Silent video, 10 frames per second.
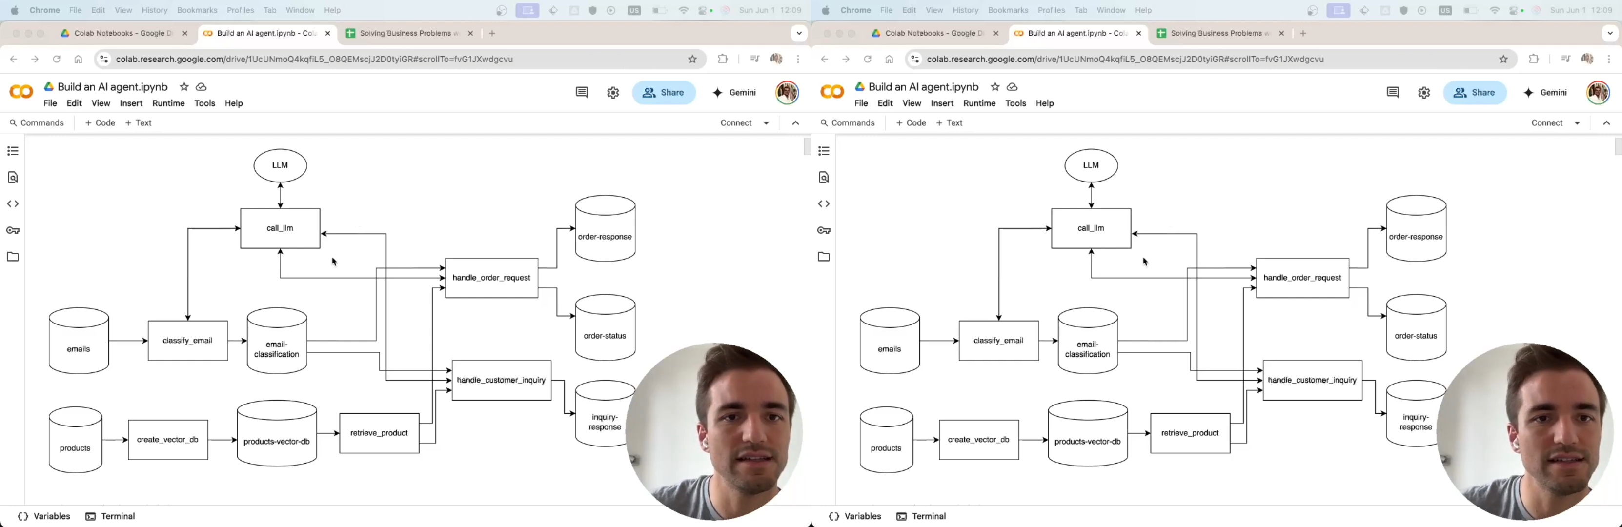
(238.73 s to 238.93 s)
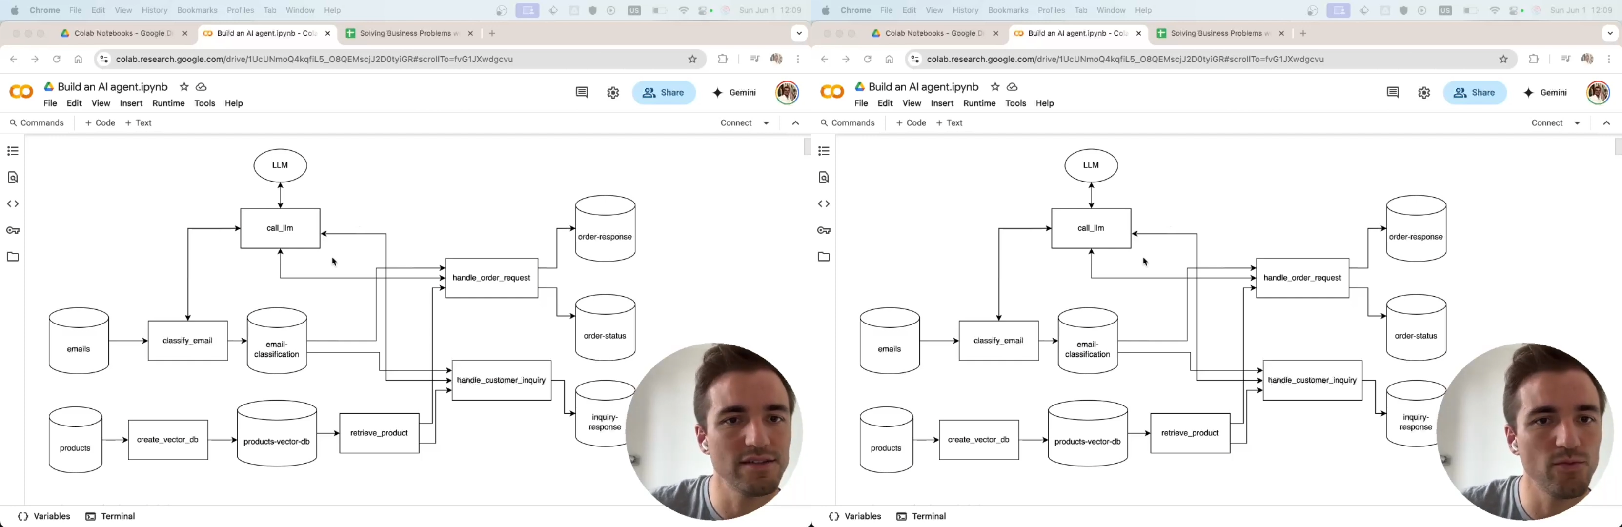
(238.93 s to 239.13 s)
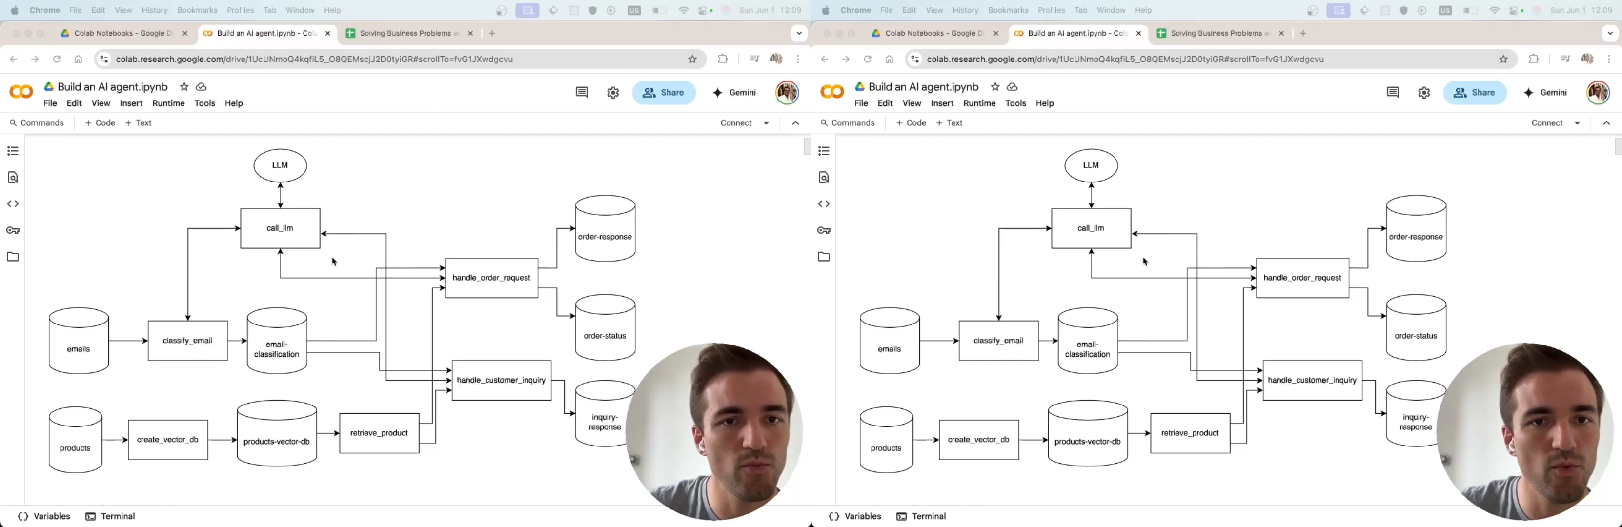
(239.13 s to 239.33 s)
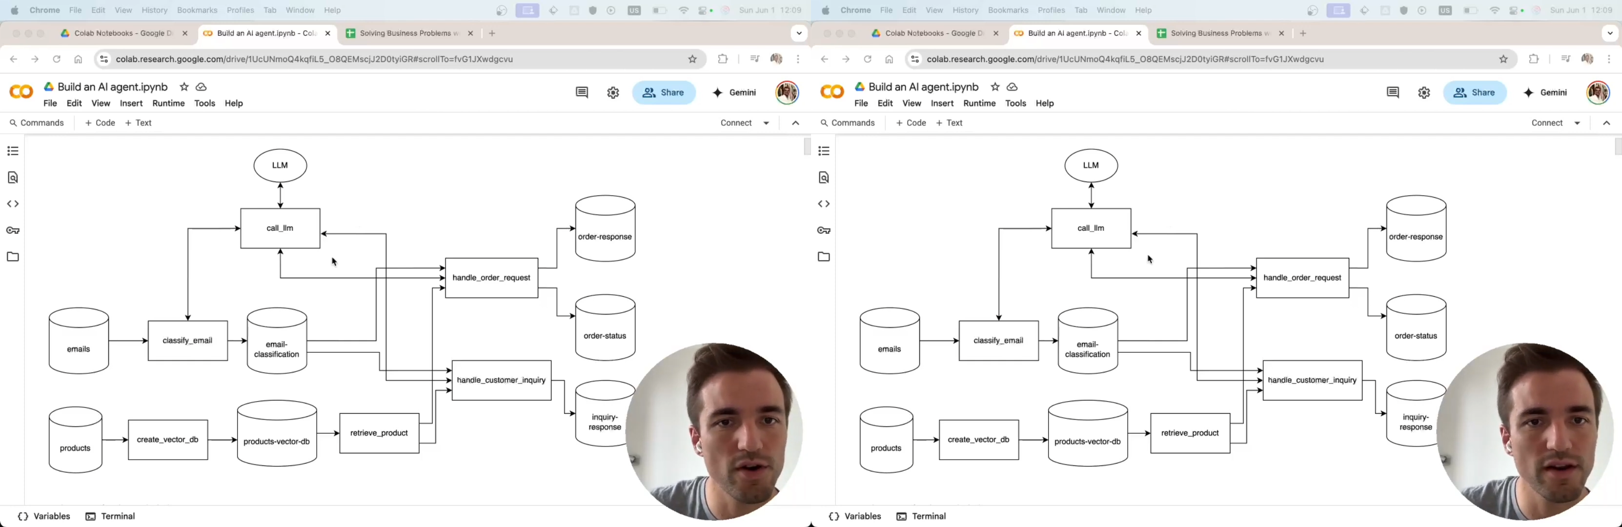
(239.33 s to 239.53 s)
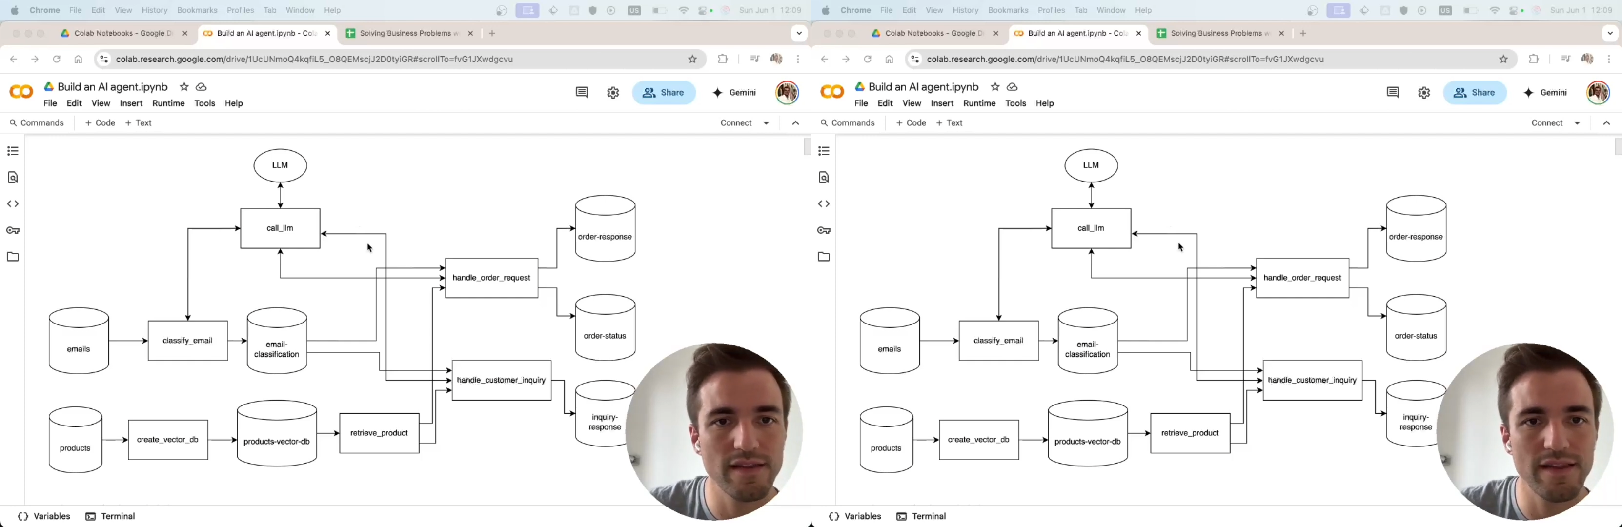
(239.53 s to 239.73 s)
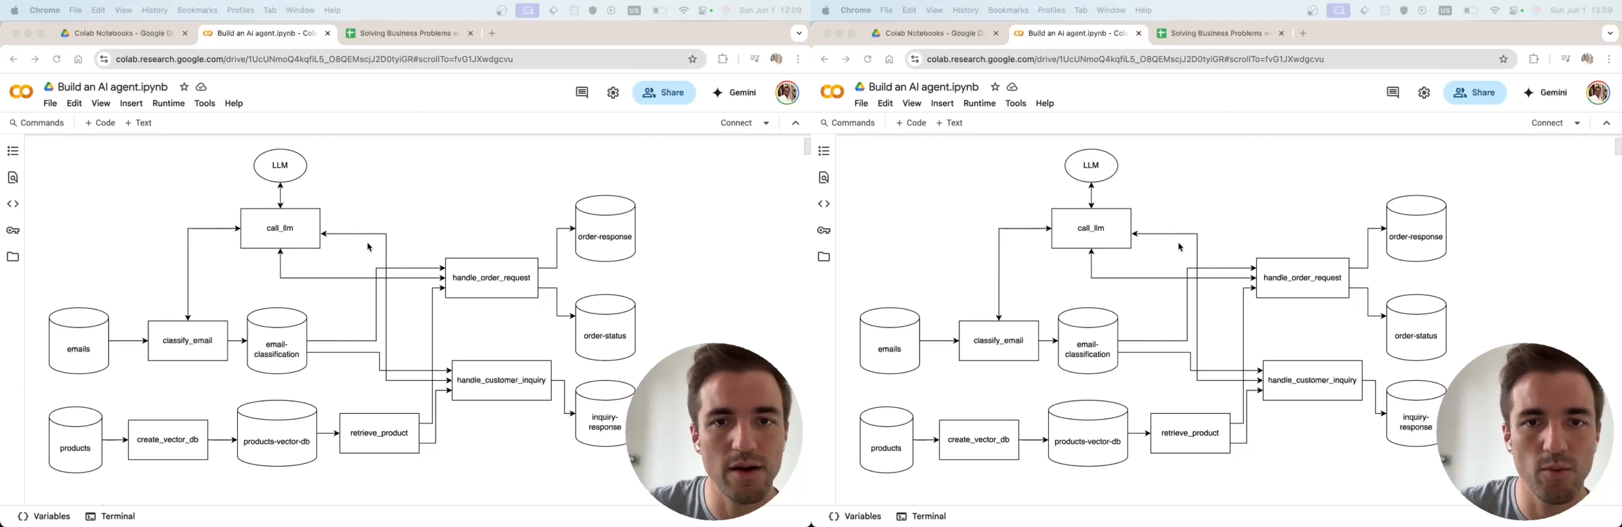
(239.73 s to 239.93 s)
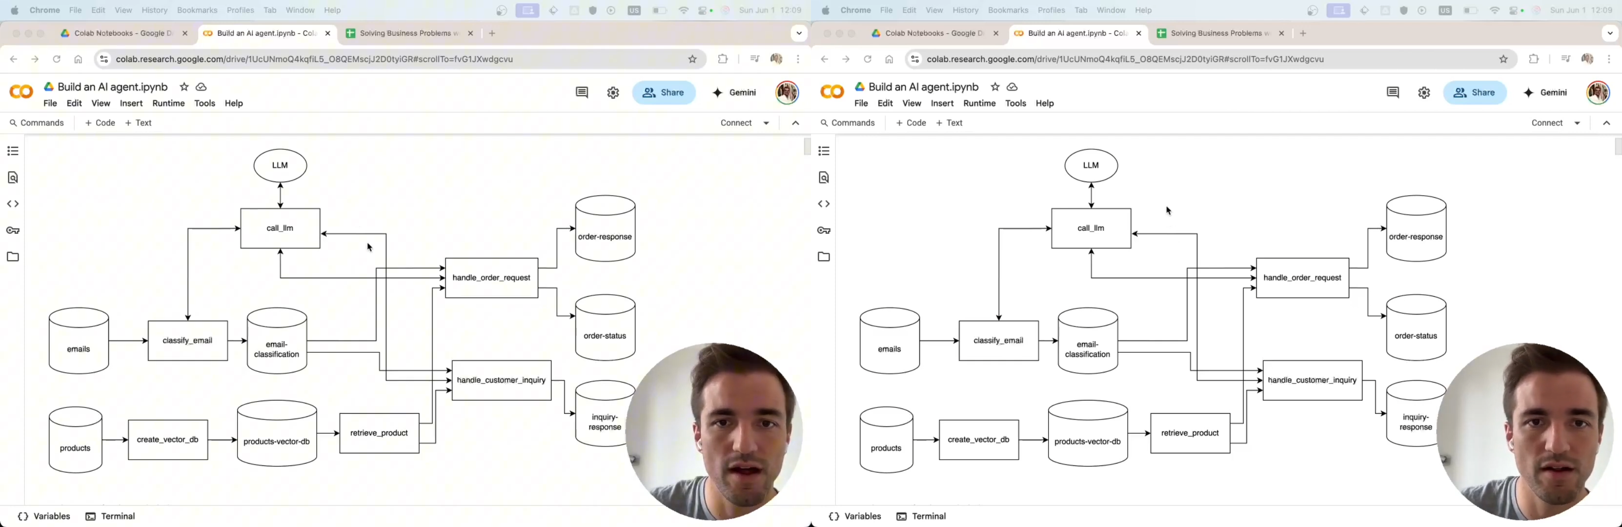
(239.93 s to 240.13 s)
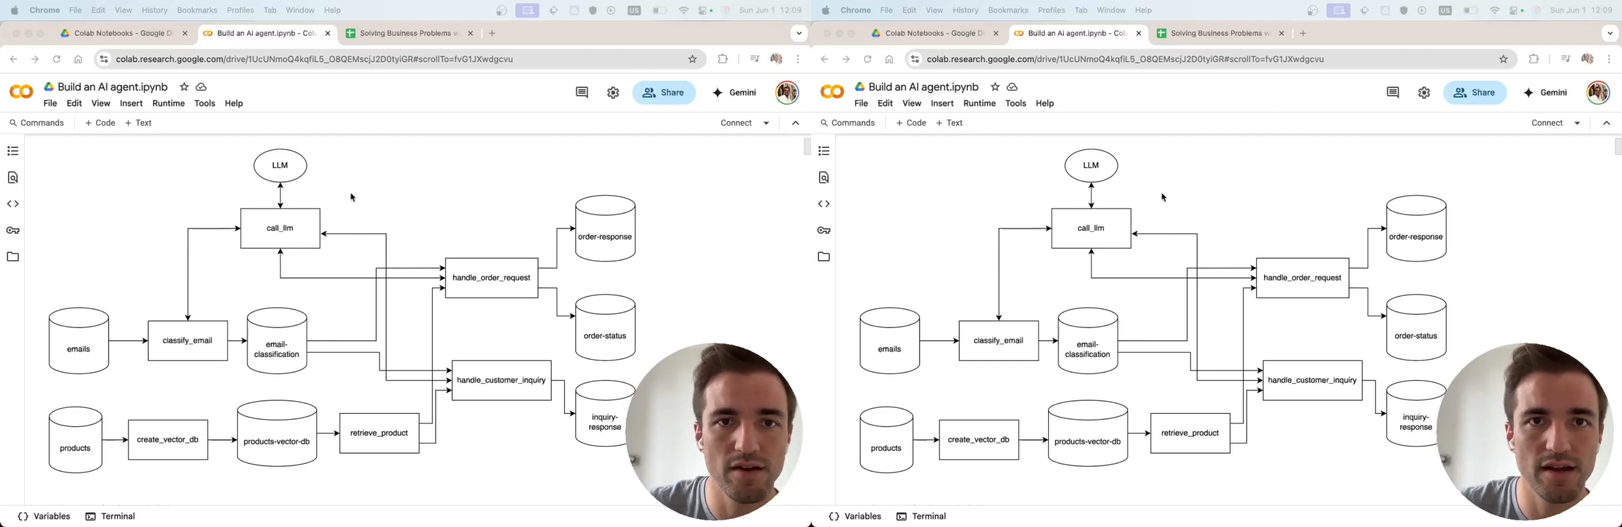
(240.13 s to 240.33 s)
doesn't work that well.